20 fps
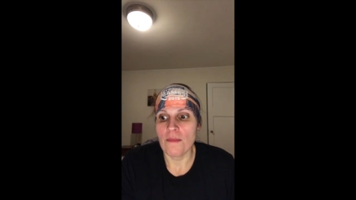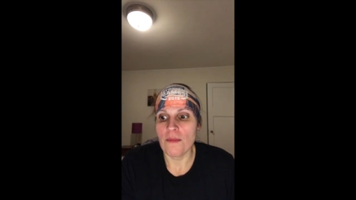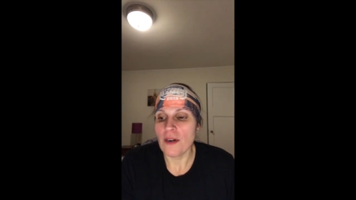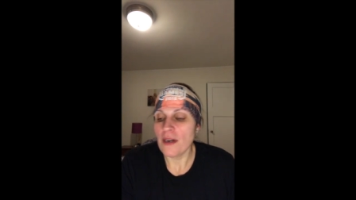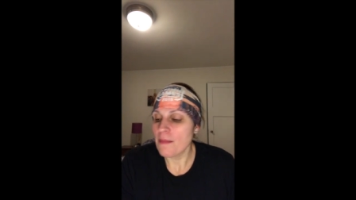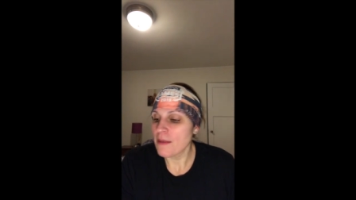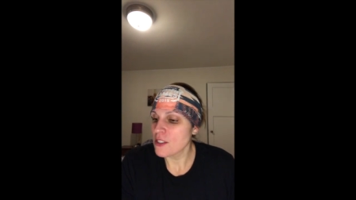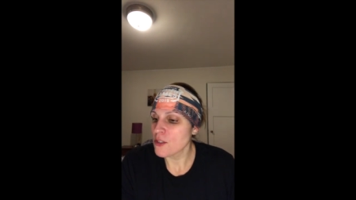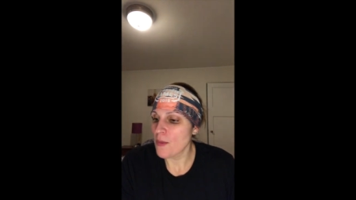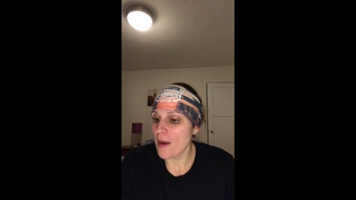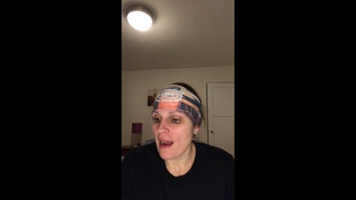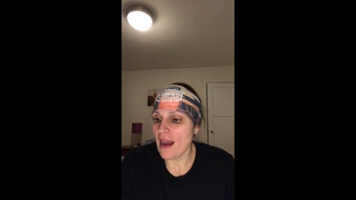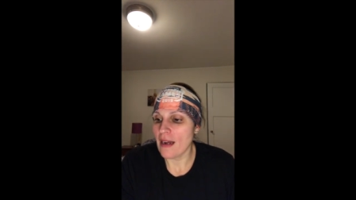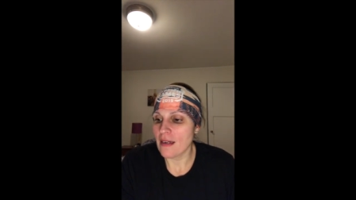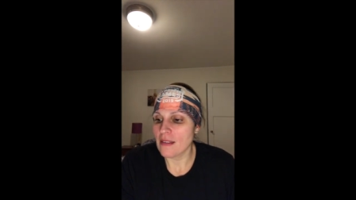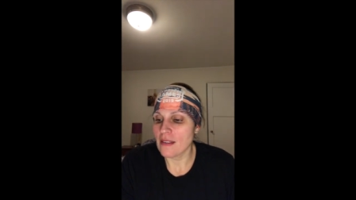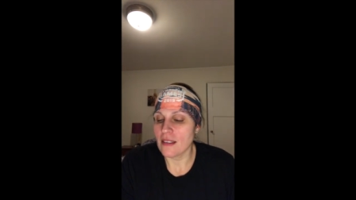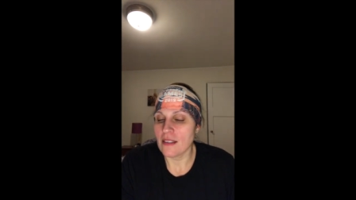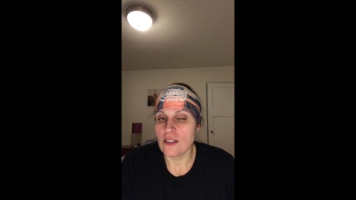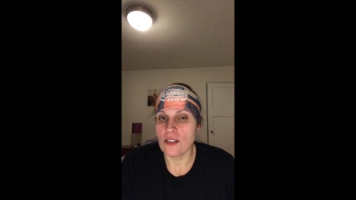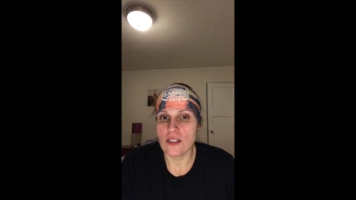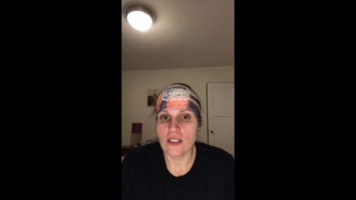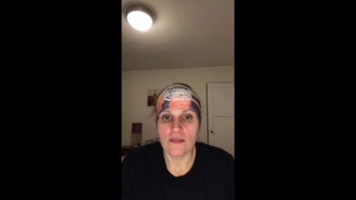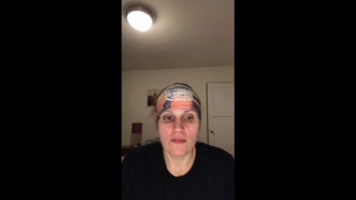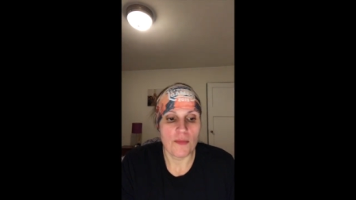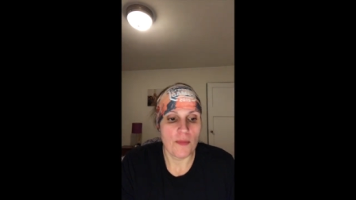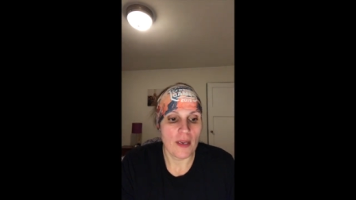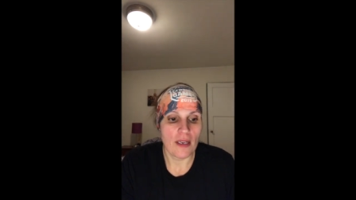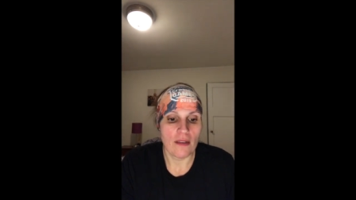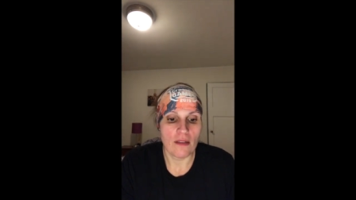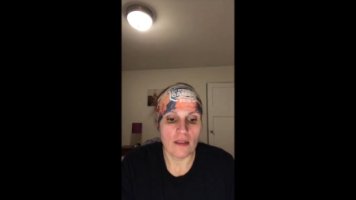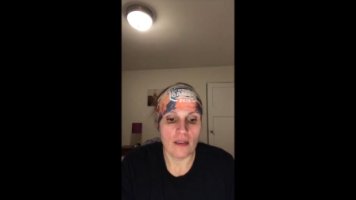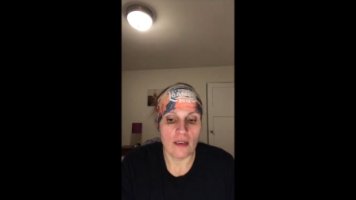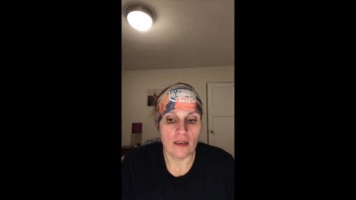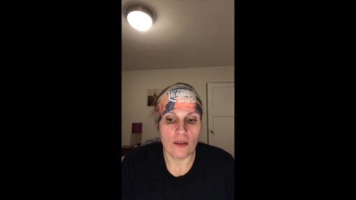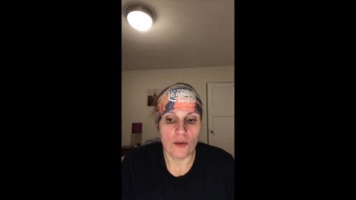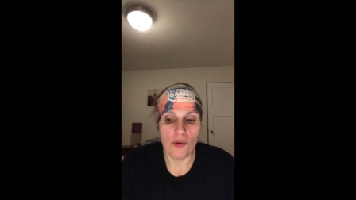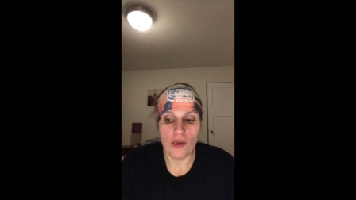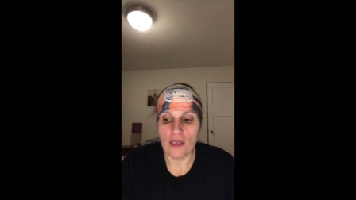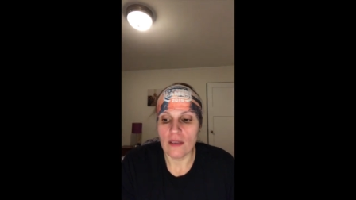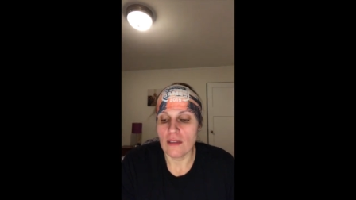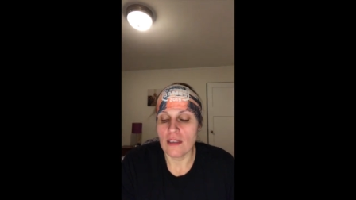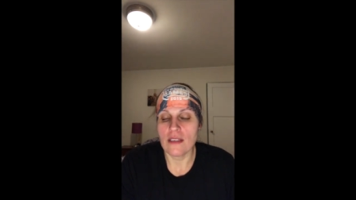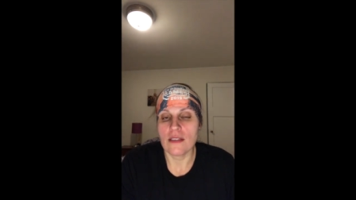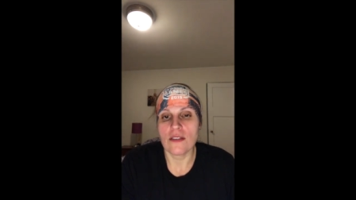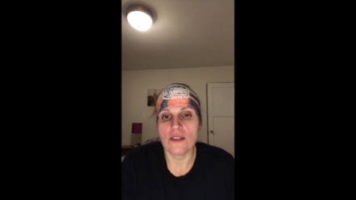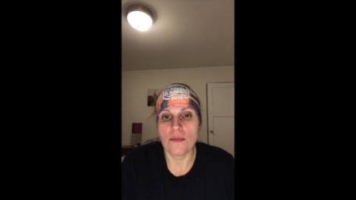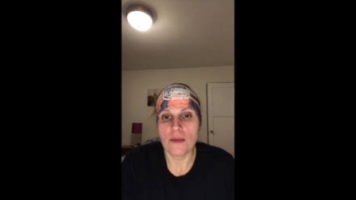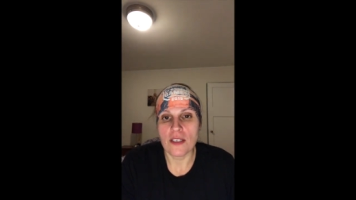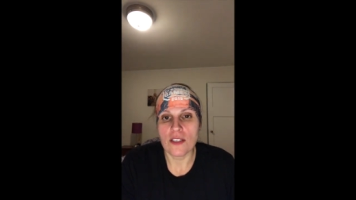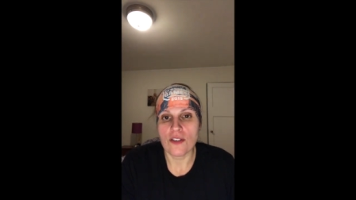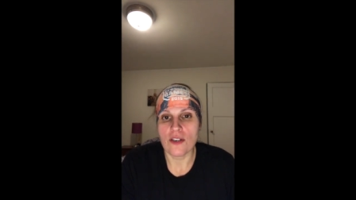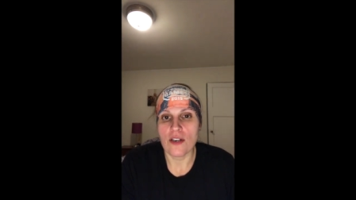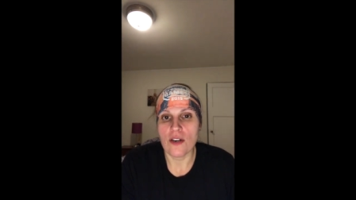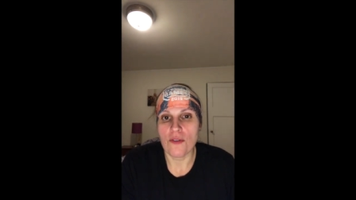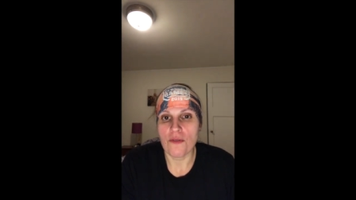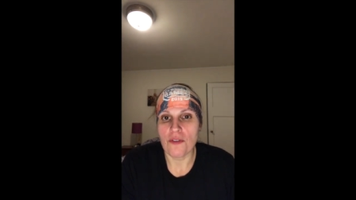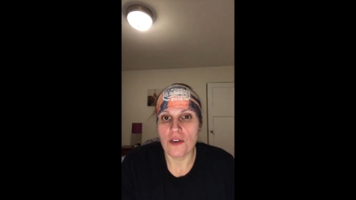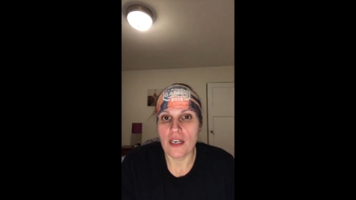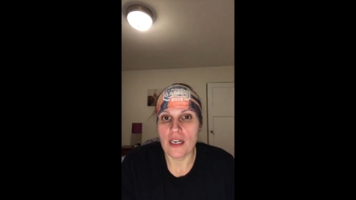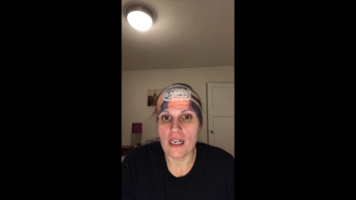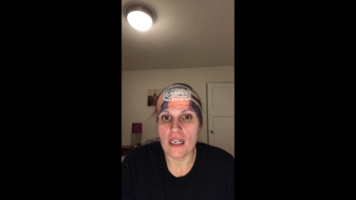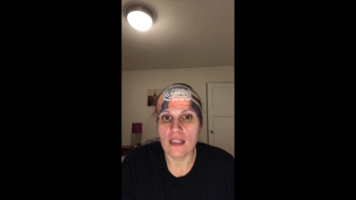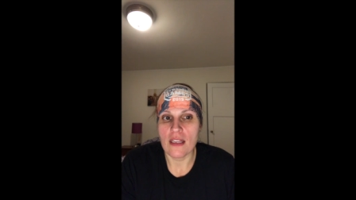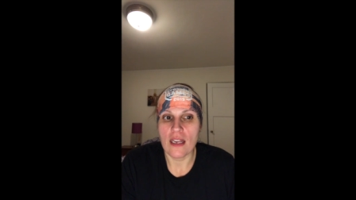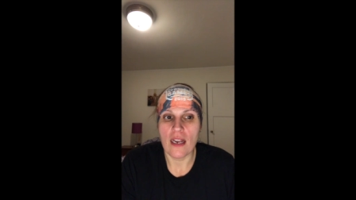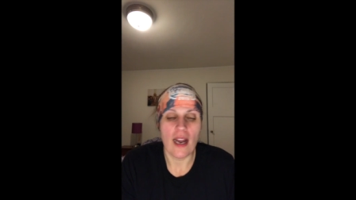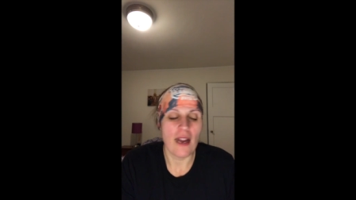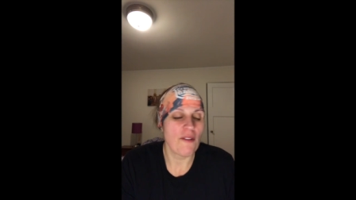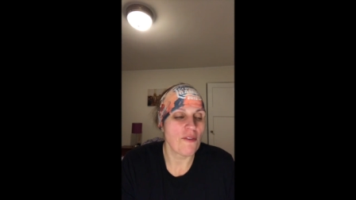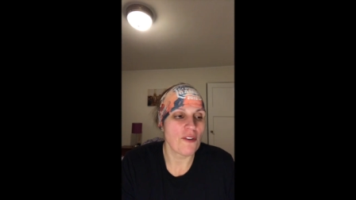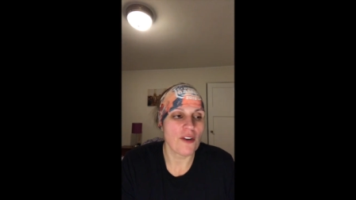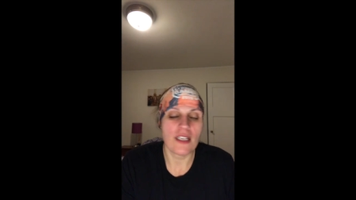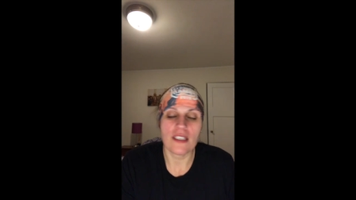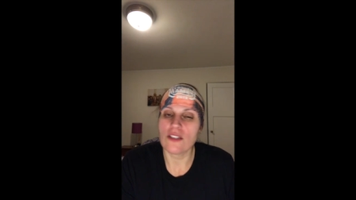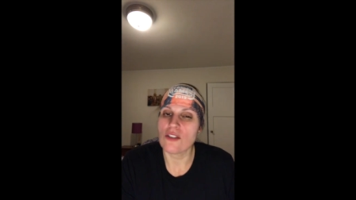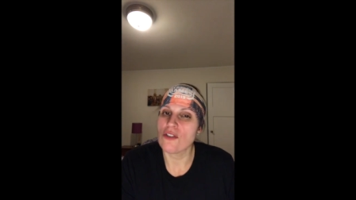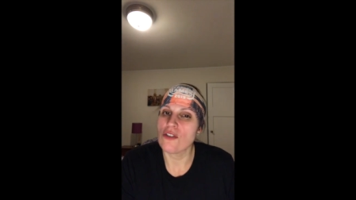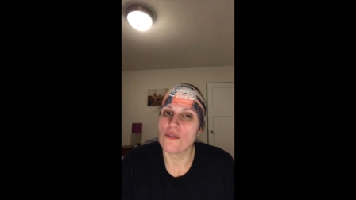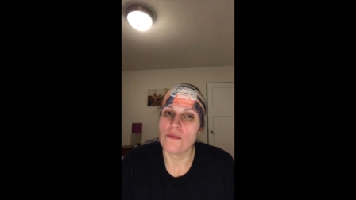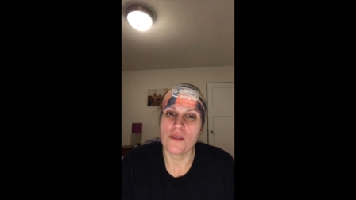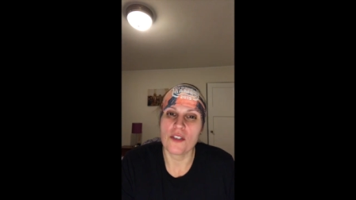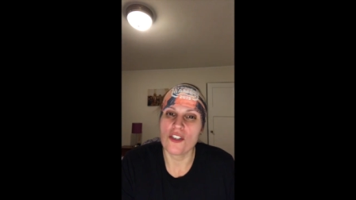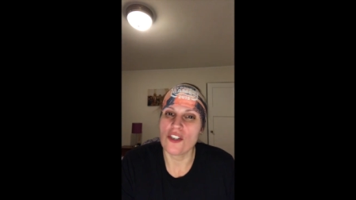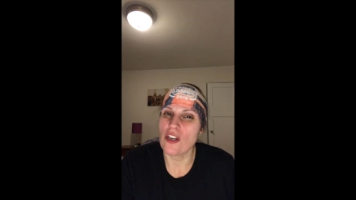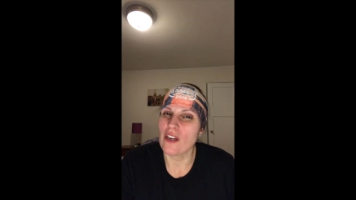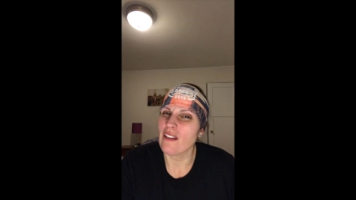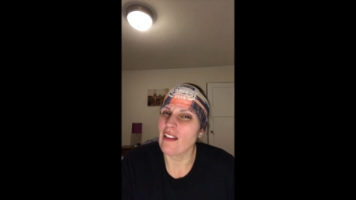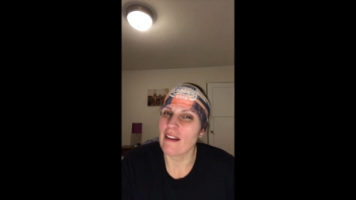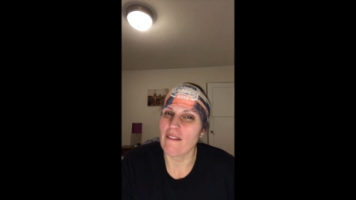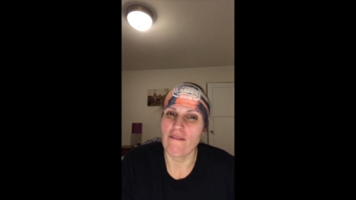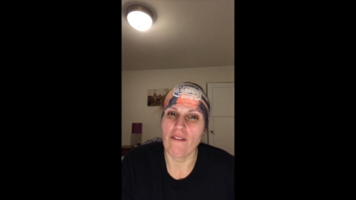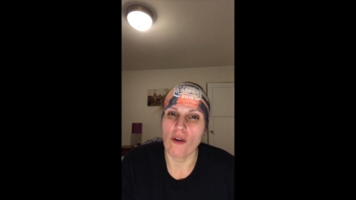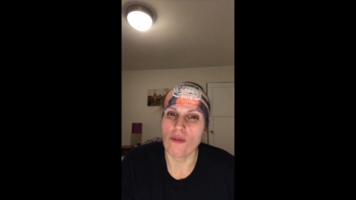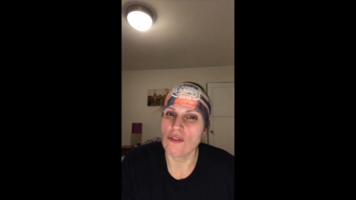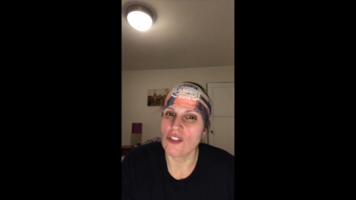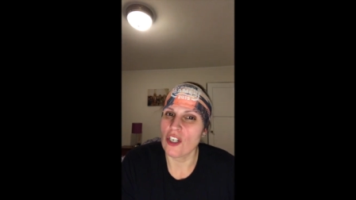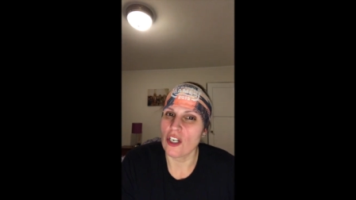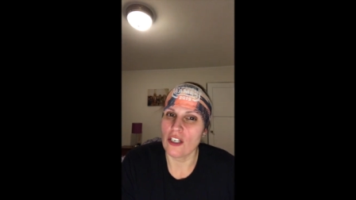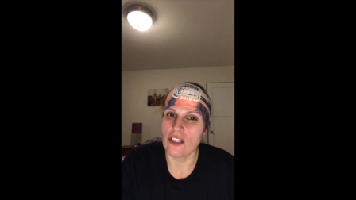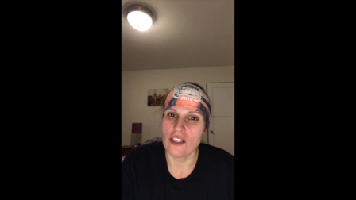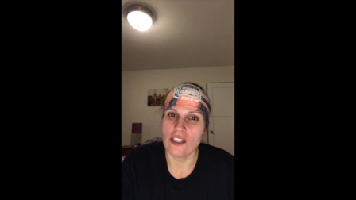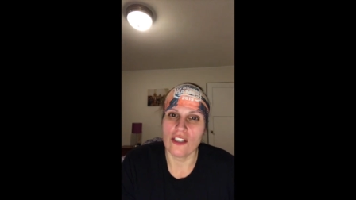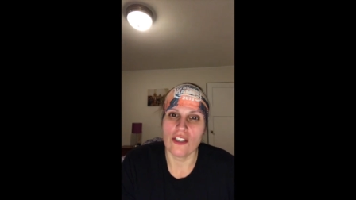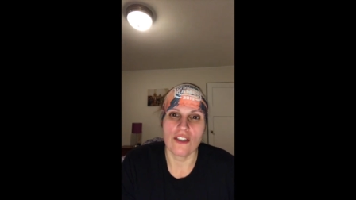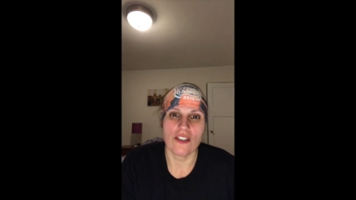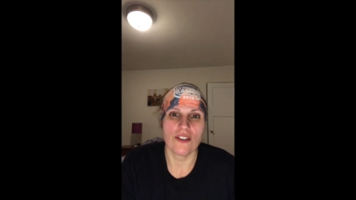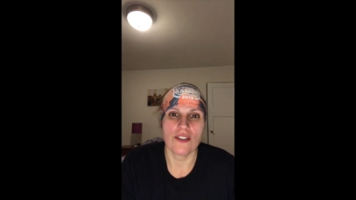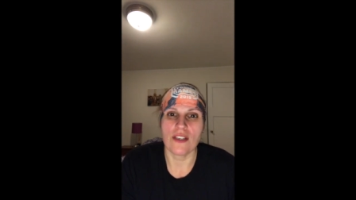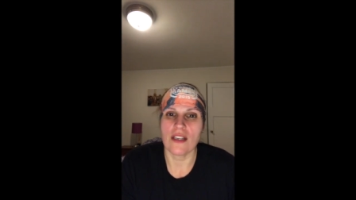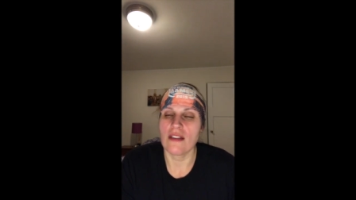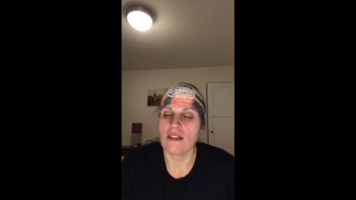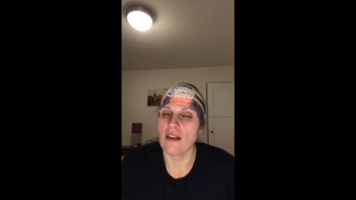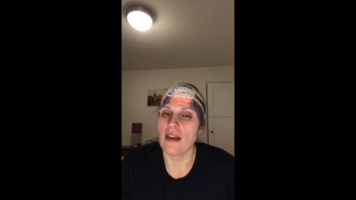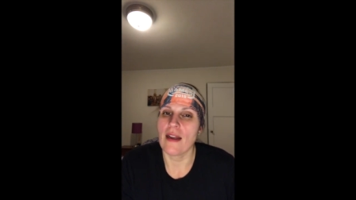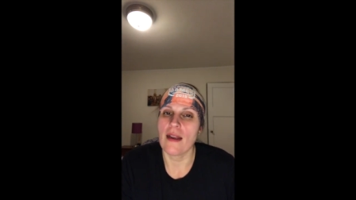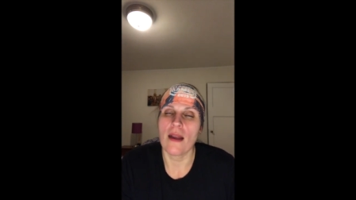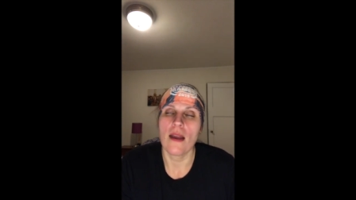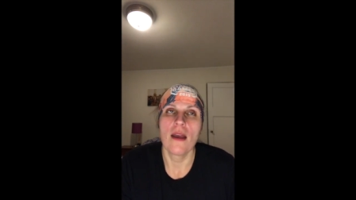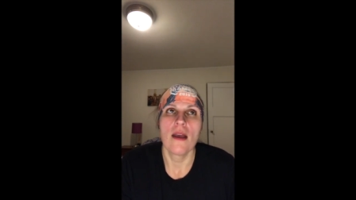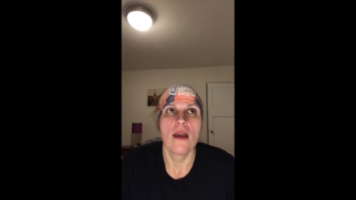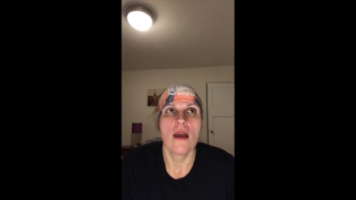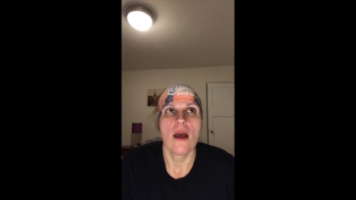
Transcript: pretty much packed i just have to make a, a, quick list to make sure i don't forget anything i forget stupid shit like phone chargers and like